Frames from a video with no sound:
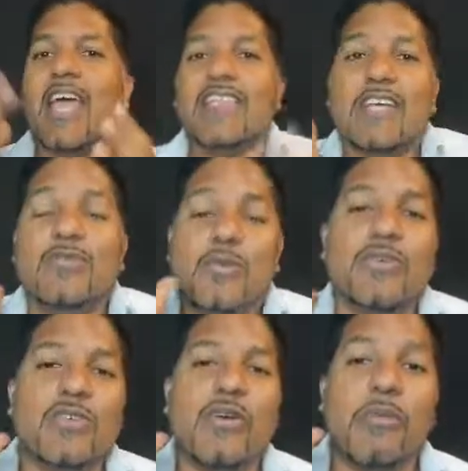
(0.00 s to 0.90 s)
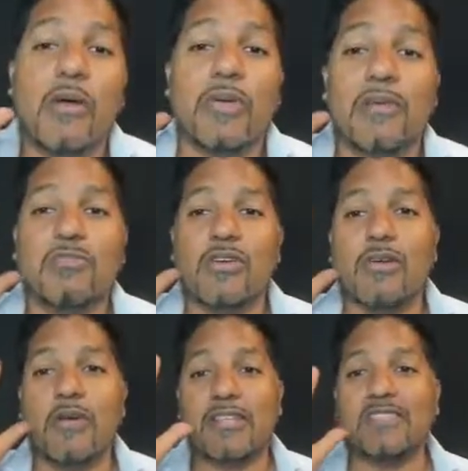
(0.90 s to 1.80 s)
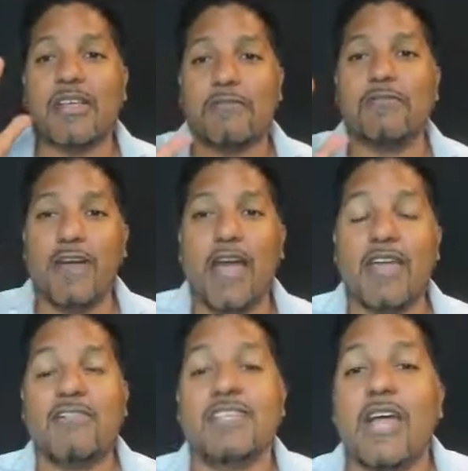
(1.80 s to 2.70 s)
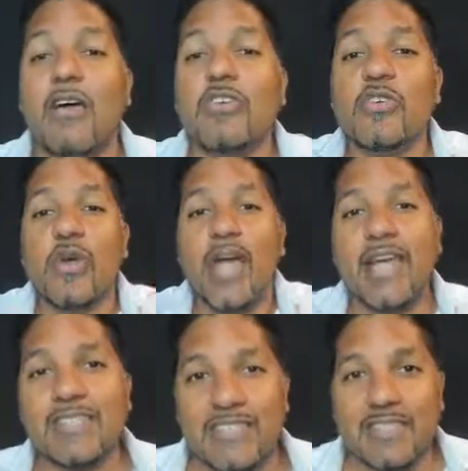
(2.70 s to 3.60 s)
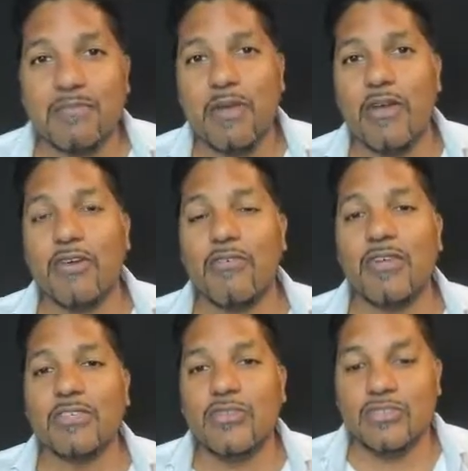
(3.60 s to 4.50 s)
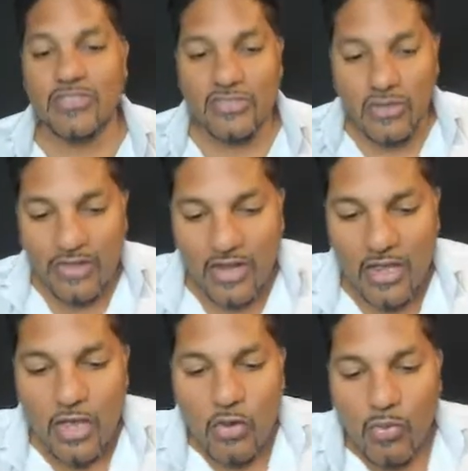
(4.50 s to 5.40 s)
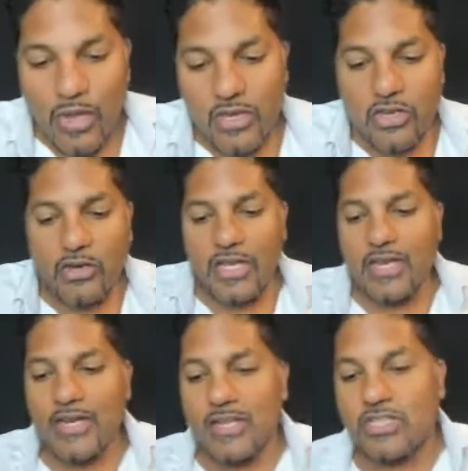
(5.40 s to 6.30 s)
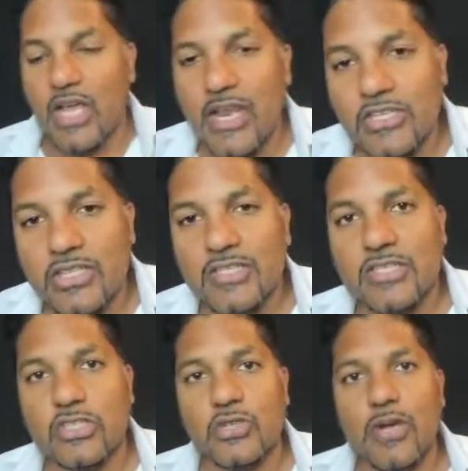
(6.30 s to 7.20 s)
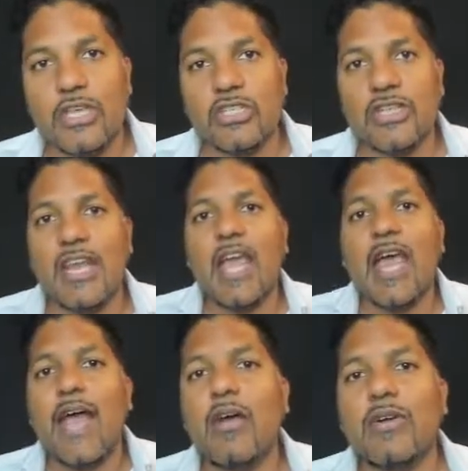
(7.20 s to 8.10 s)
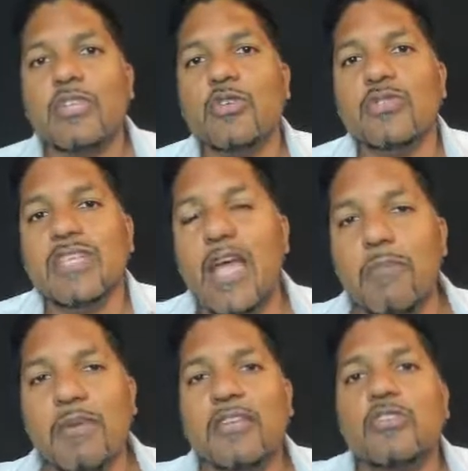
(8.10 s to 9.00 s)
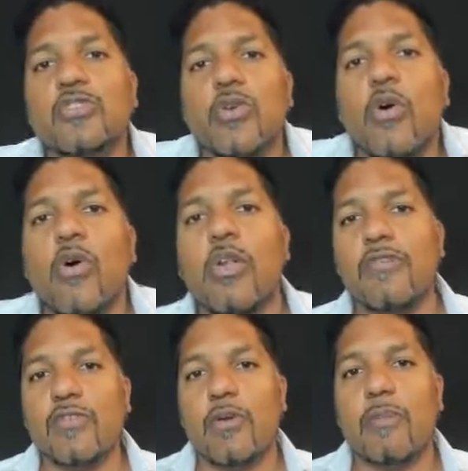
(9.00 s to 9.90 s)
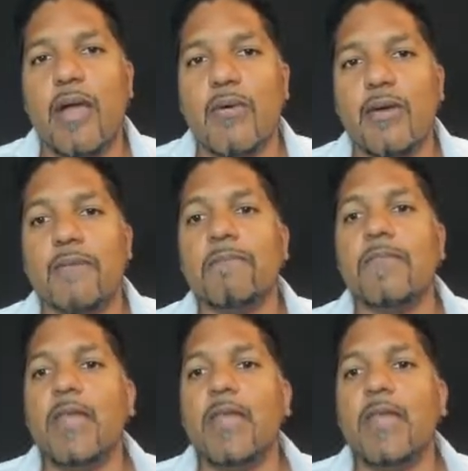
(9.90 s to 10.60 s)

And that's what we talk about when I'm talking about step 5, is how do you access empowering resources, so that when you're in a challenging situation, how can you tap into all of your power?